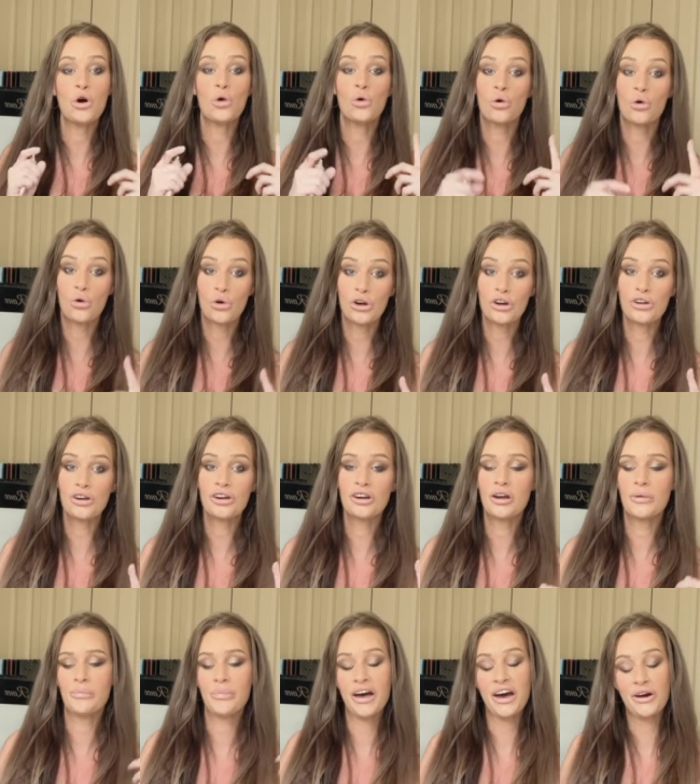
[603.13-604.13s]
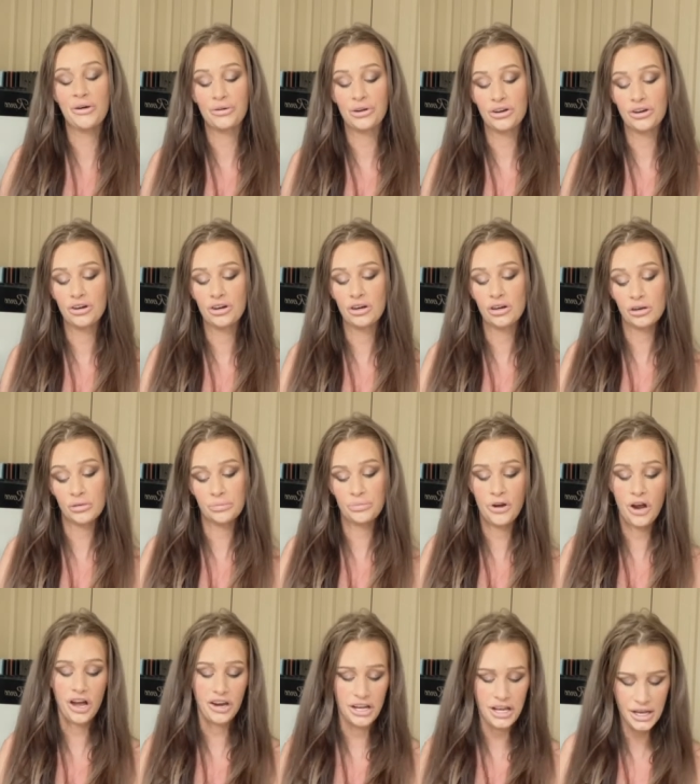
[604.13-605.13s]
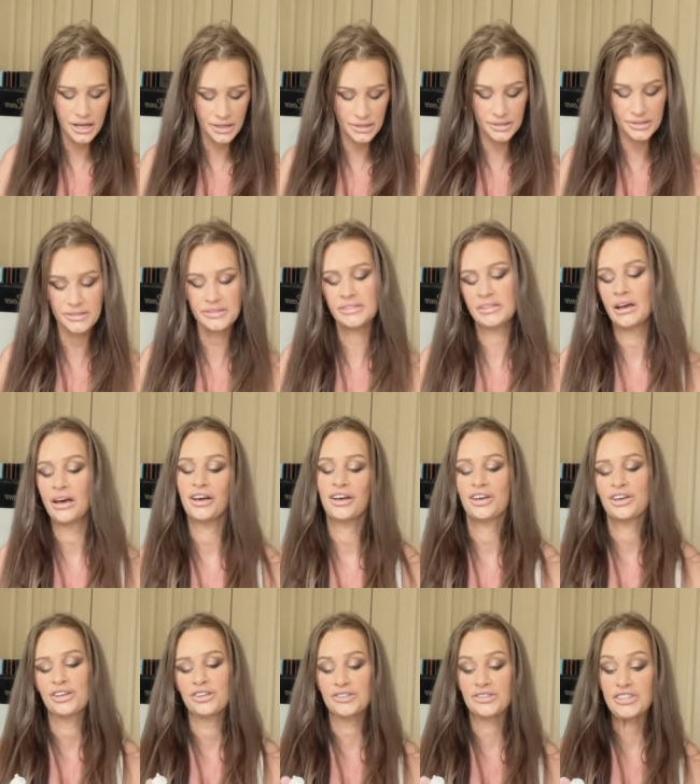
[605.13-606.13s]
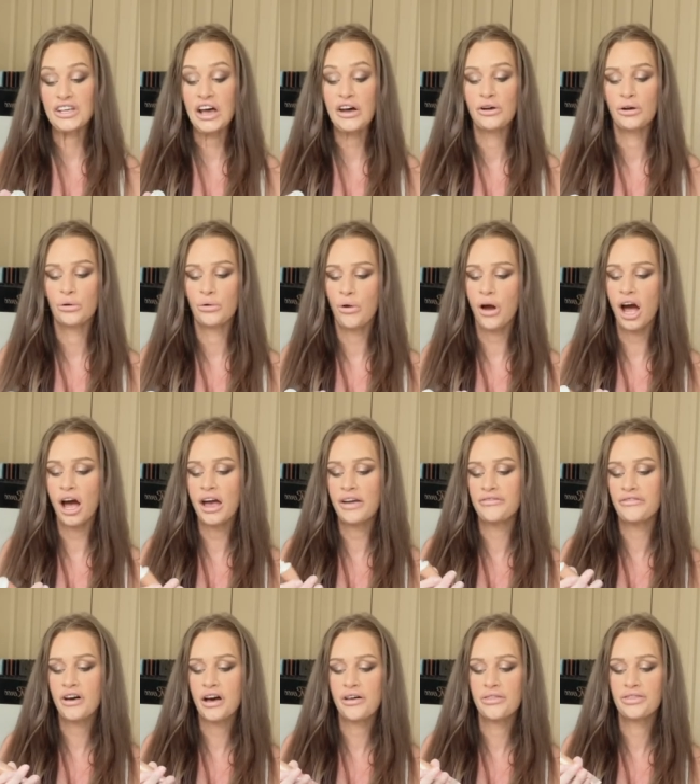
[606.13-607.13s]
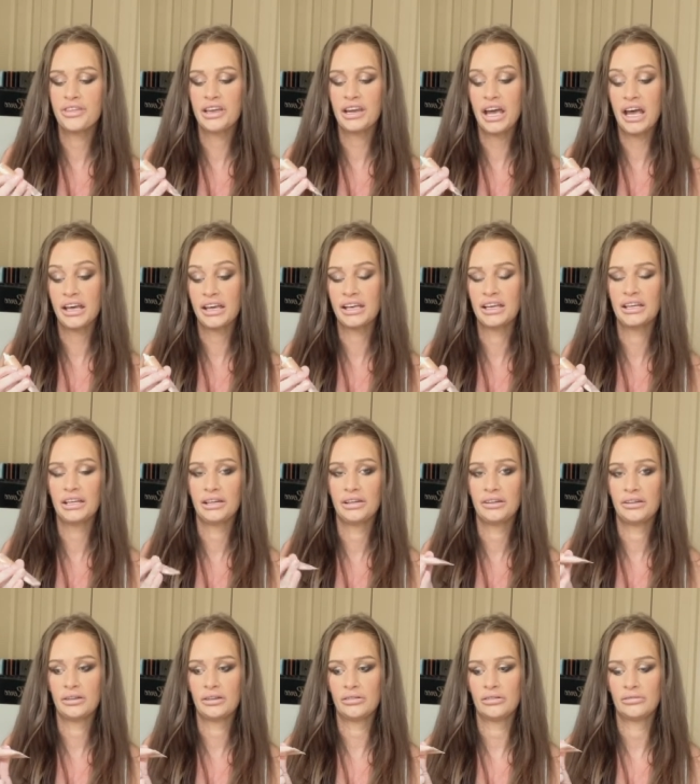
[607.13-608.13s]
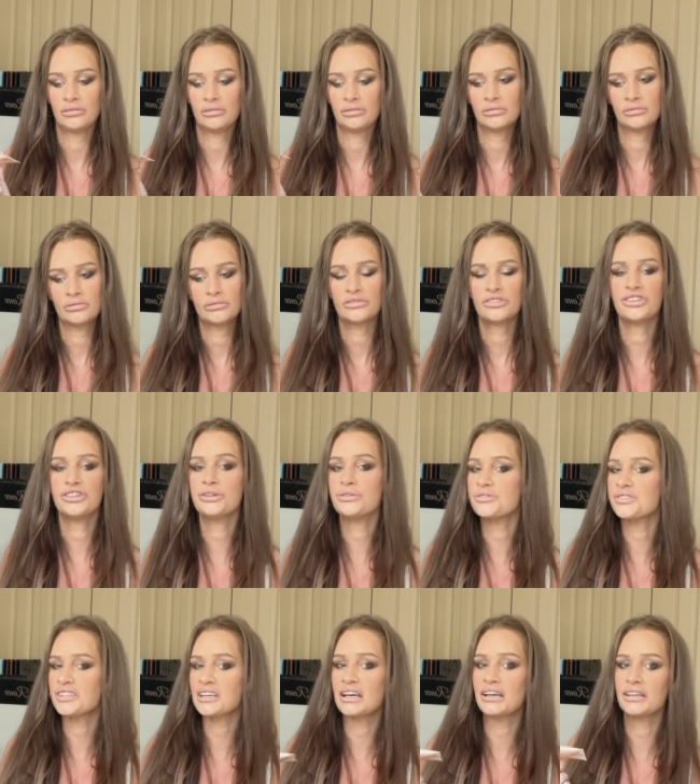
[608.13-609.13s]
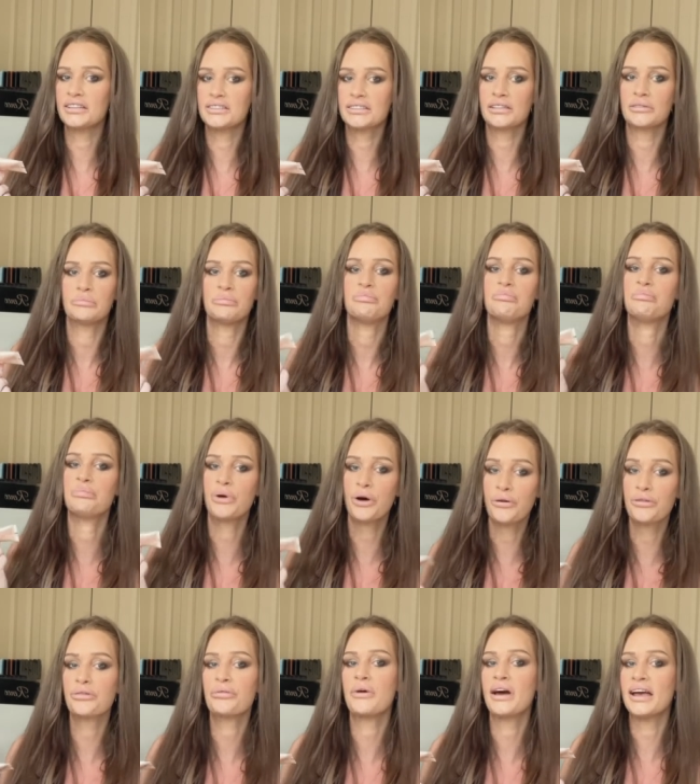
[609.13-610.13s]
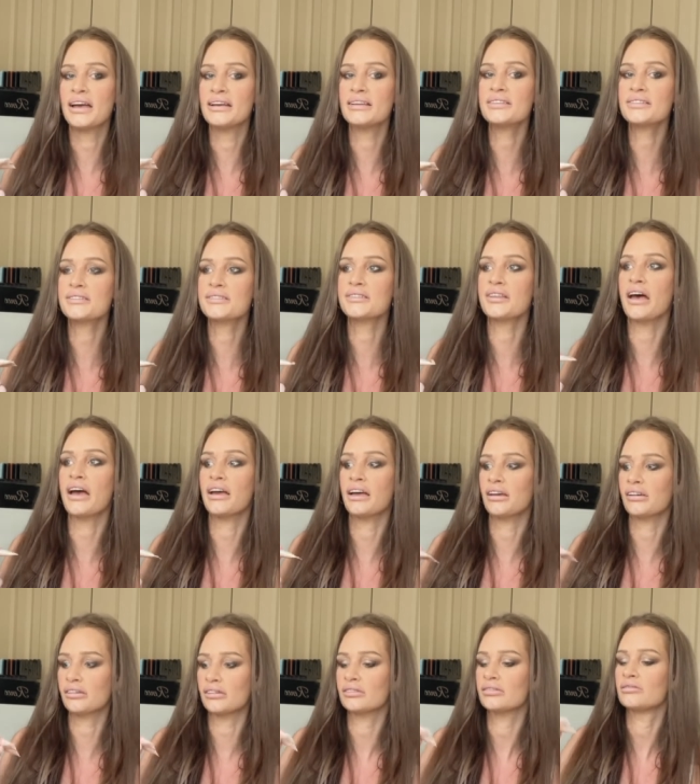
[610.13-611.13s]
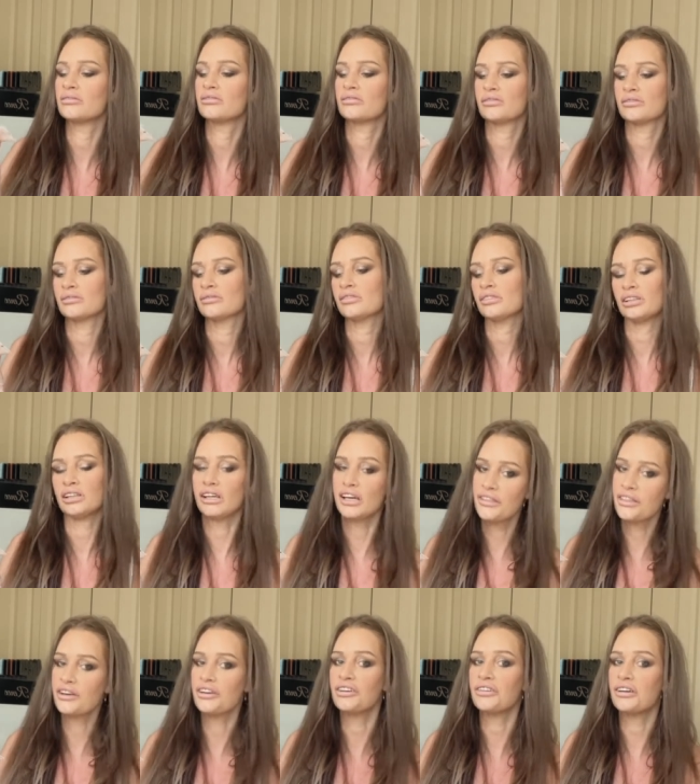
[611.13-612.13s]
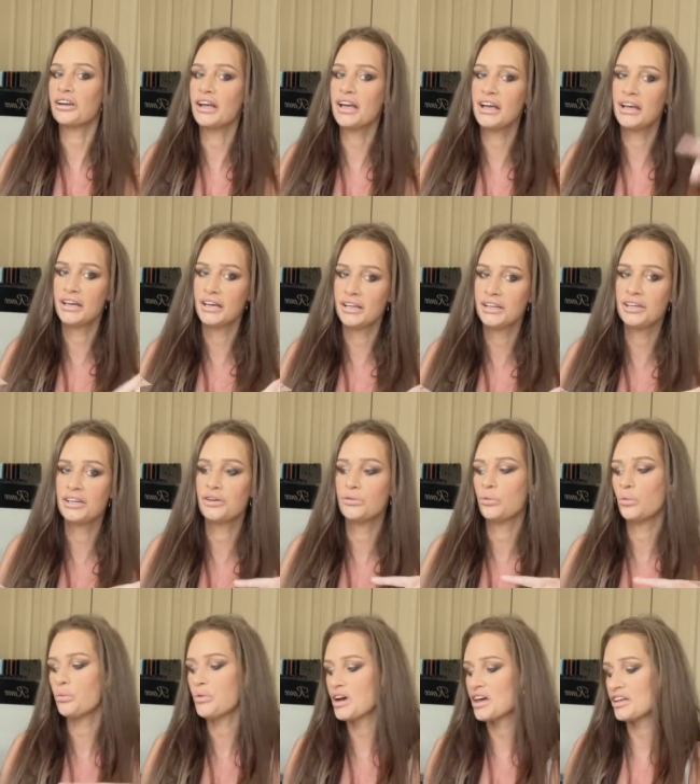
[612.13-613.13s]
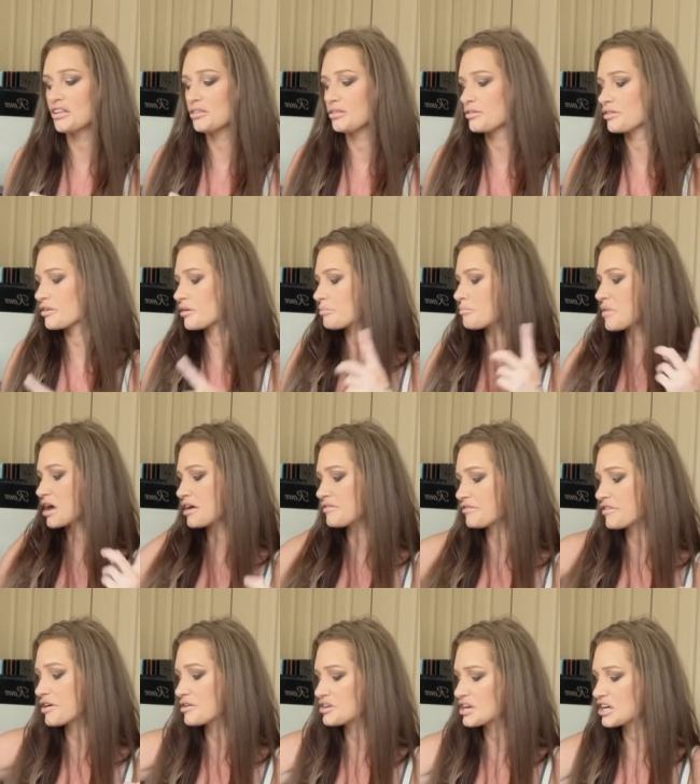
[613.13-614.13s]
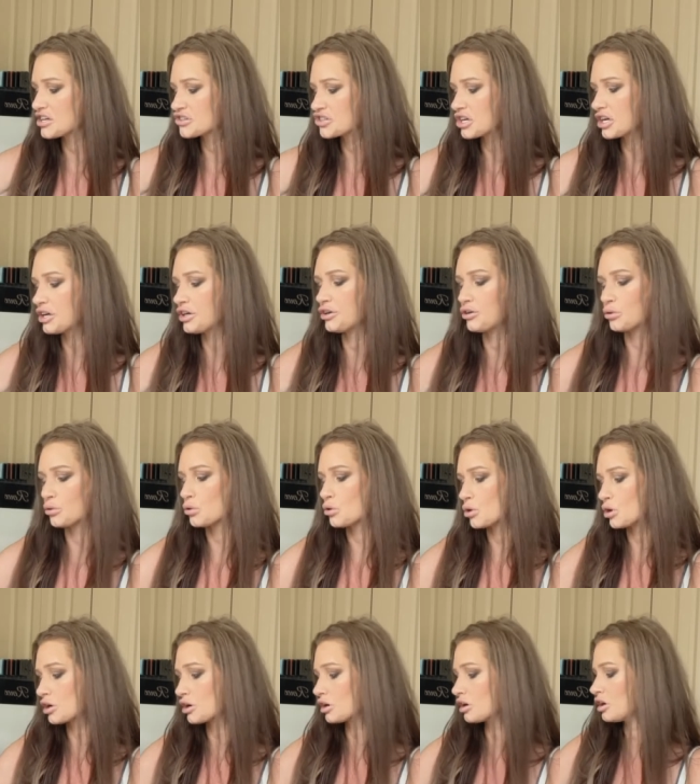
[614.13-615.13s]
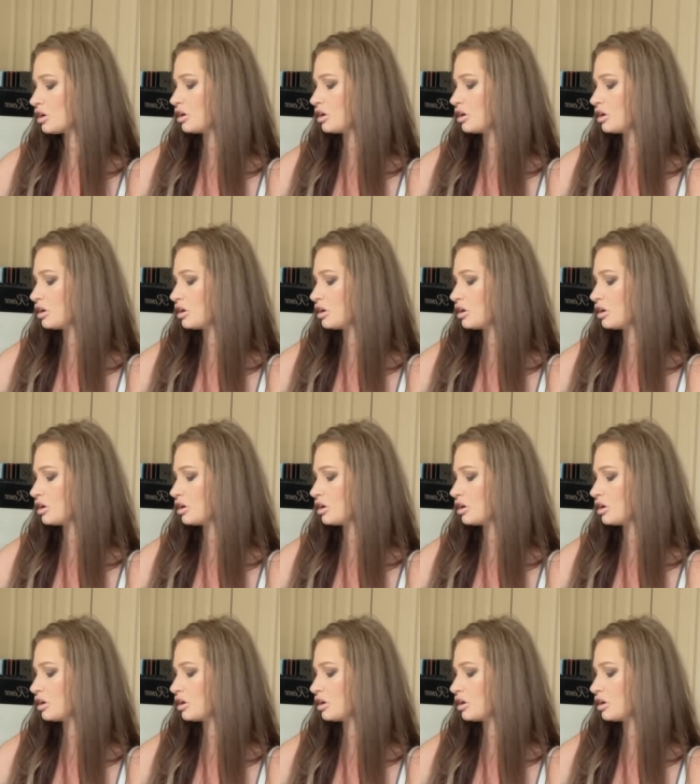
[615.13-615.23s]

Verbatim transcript: or powder products. So I found that I can use it both ways, like either in with my foundation, or